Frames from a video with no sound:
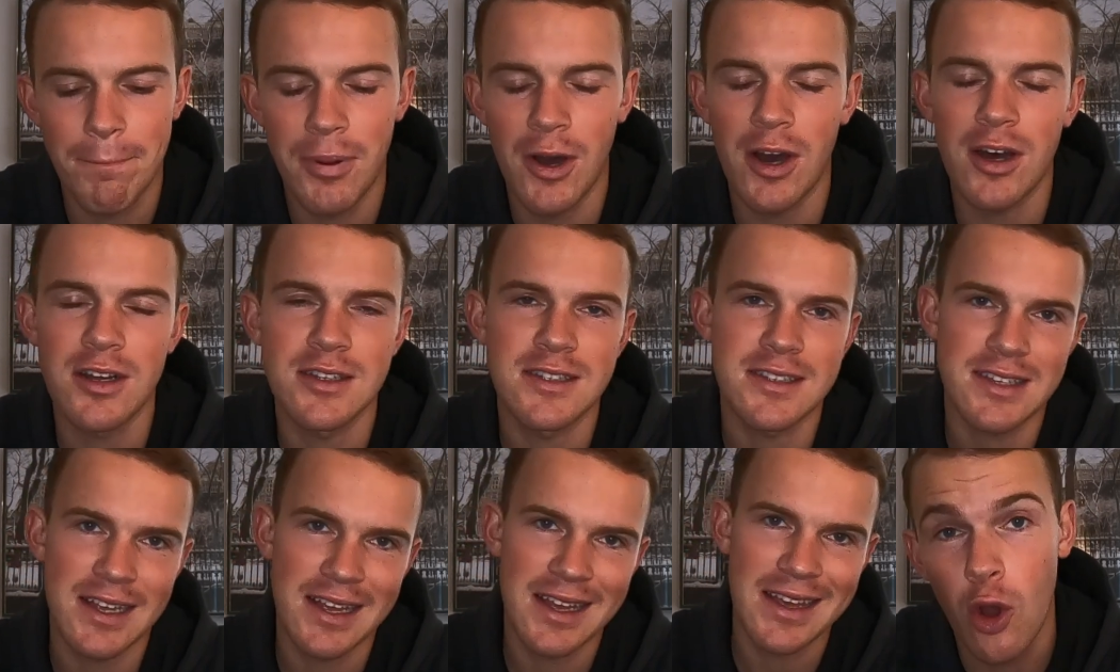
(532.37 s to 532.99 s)

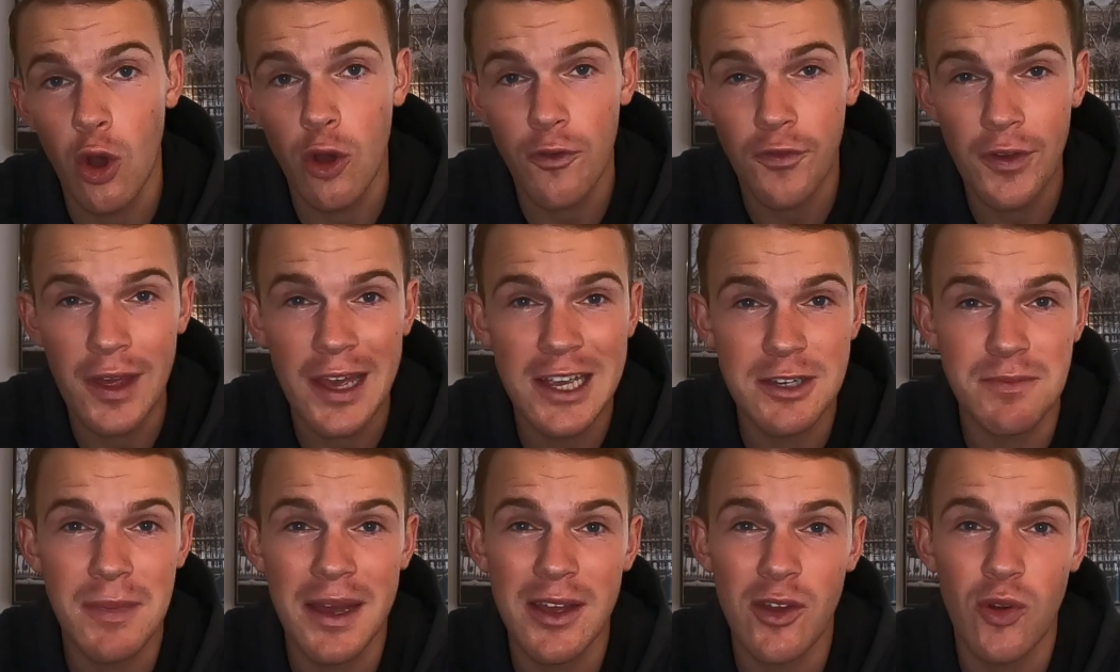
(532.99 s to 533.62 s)
but
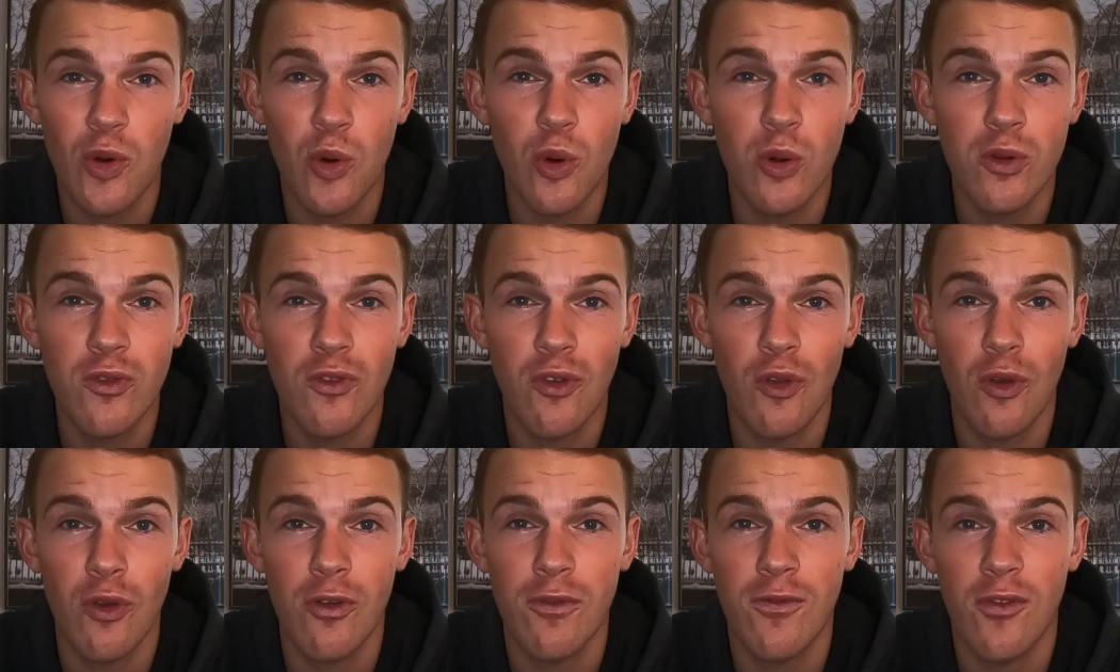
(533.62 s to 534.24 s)
coffee is my
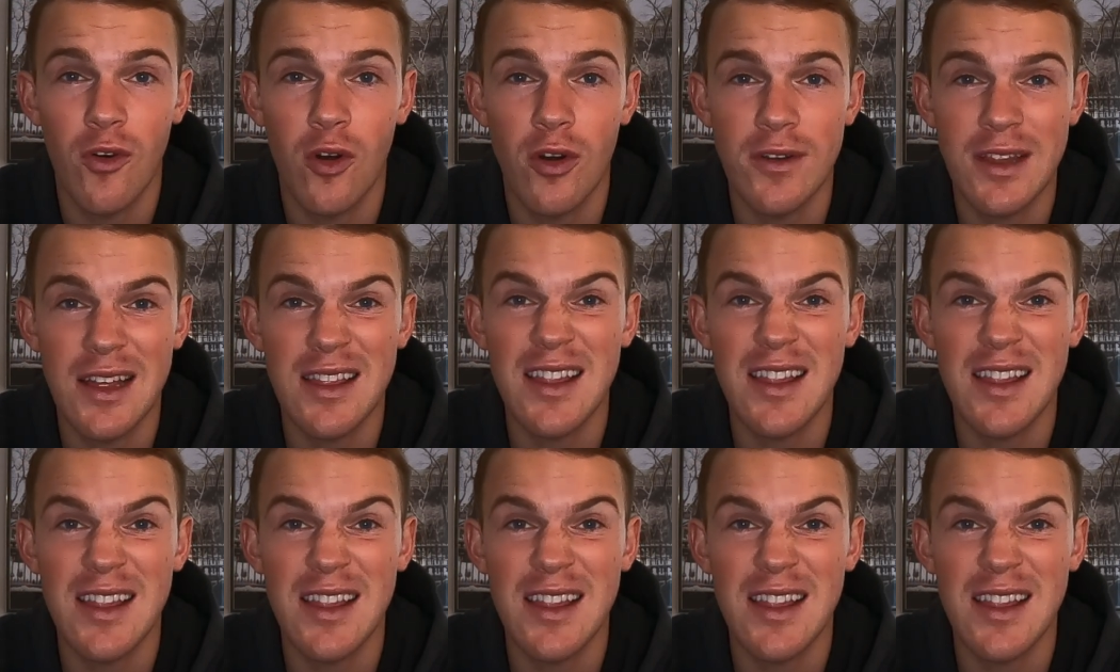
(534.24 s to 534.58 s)
go-to for